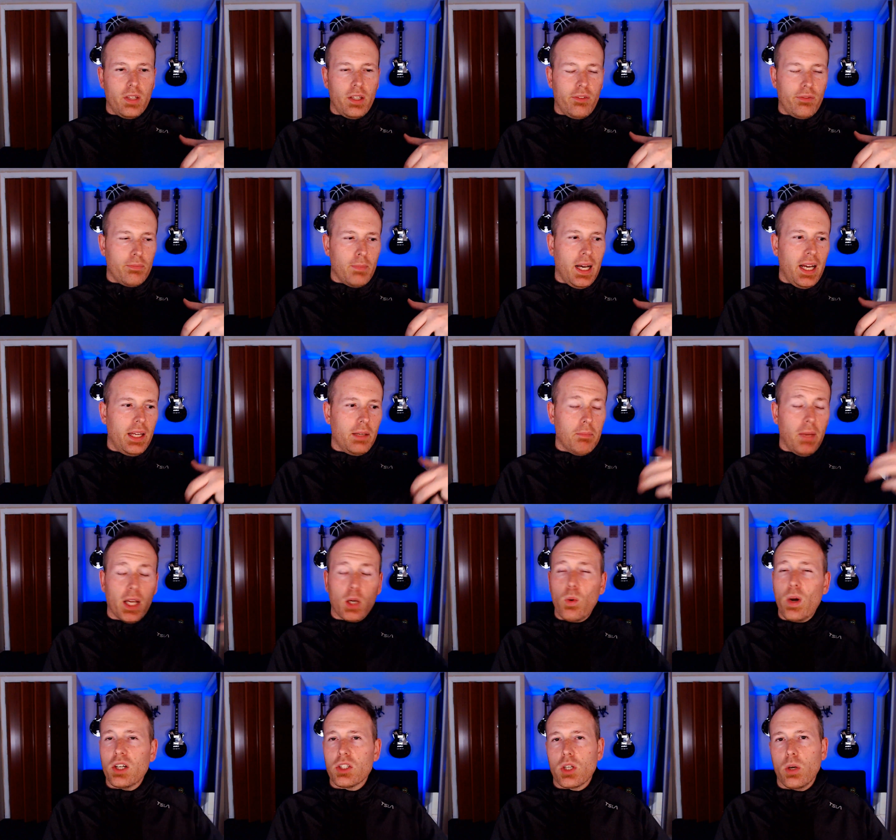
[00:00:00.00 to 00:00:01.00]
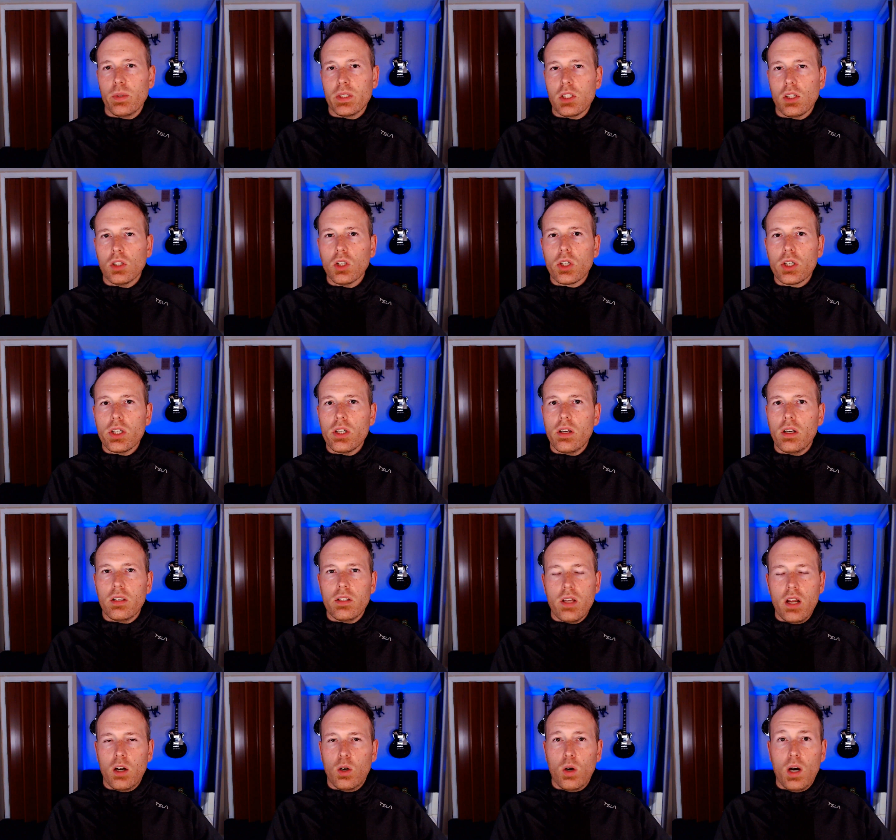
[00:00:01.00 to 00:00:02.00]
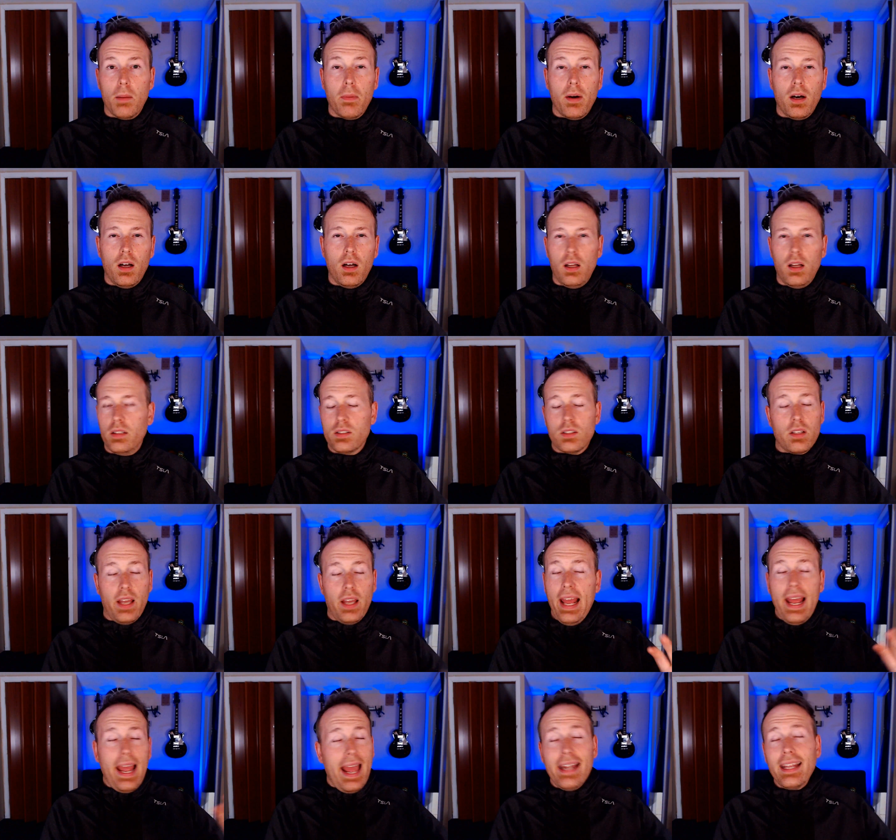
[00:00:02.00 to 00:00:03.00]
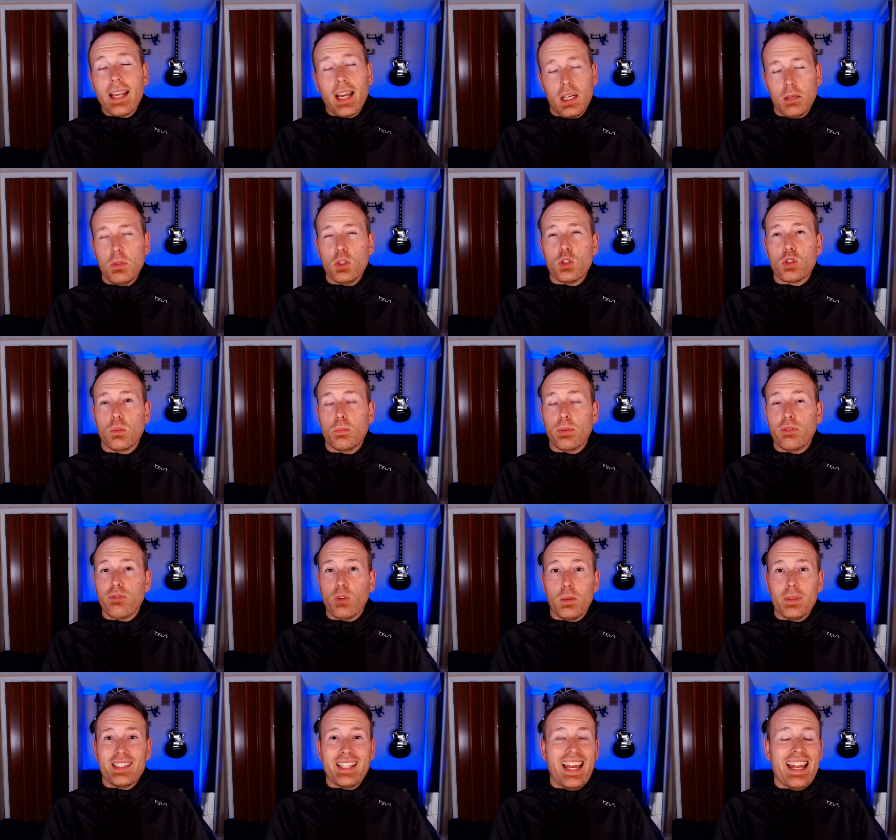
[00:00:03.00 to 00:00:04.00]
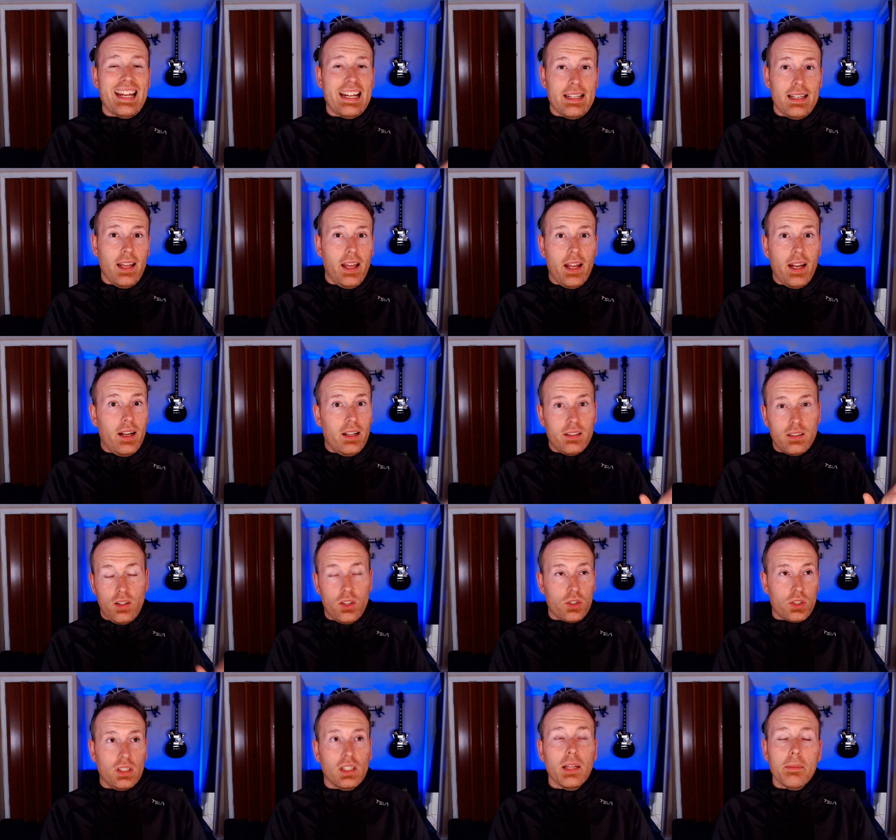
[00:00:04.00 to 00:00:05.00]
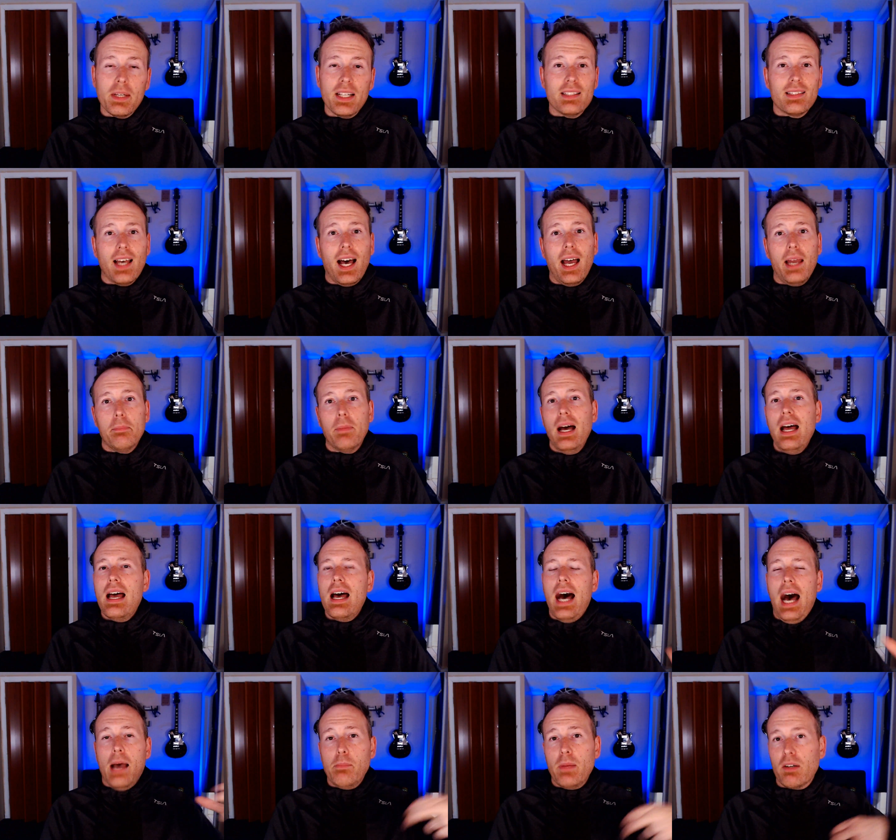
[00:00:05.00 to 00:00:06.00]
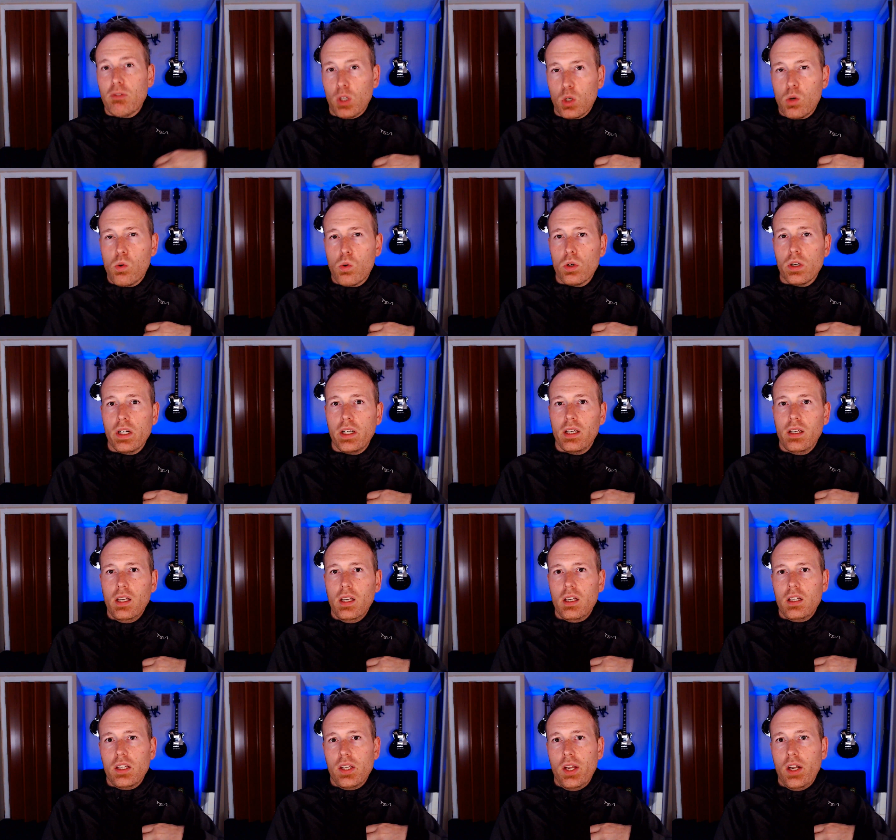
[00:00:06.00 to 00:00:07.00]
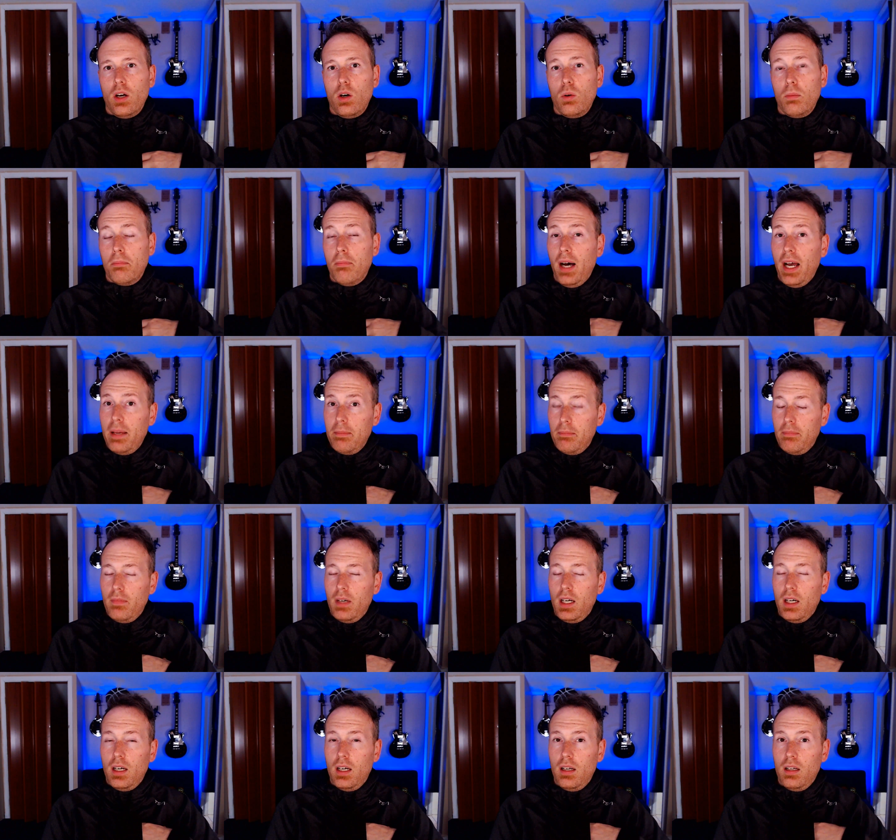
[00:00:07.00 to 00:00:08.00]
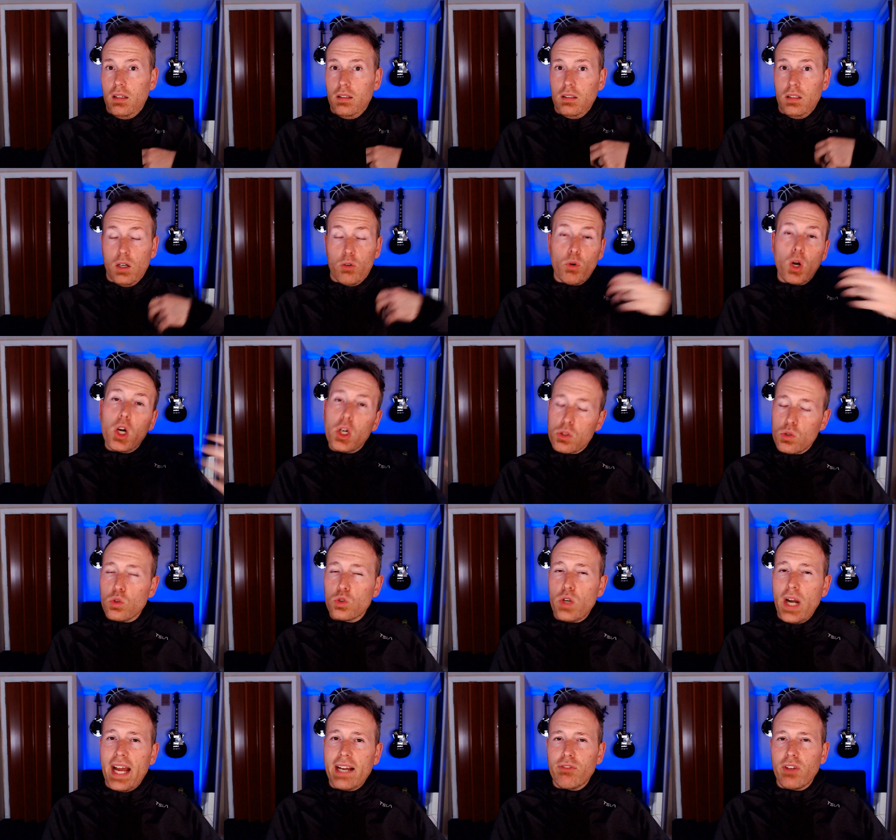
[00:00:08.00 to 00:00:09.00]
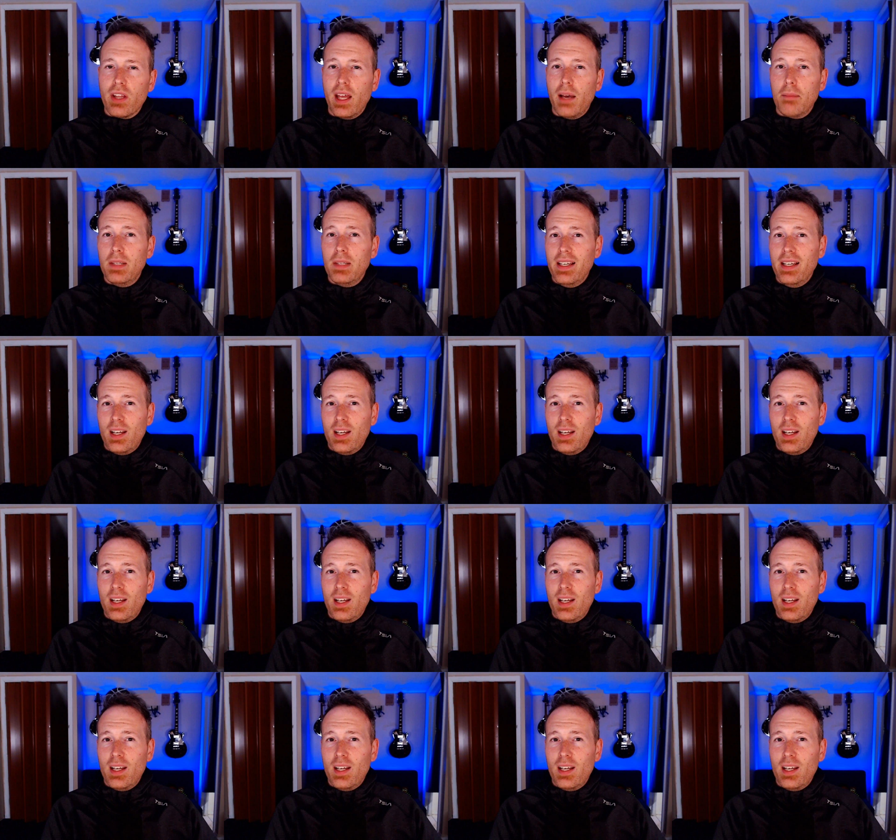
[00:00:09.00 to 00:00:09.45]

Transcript: my choir is going to learn, any kind of musical performance and there's a limited time, I might record, a rehearsal track for them.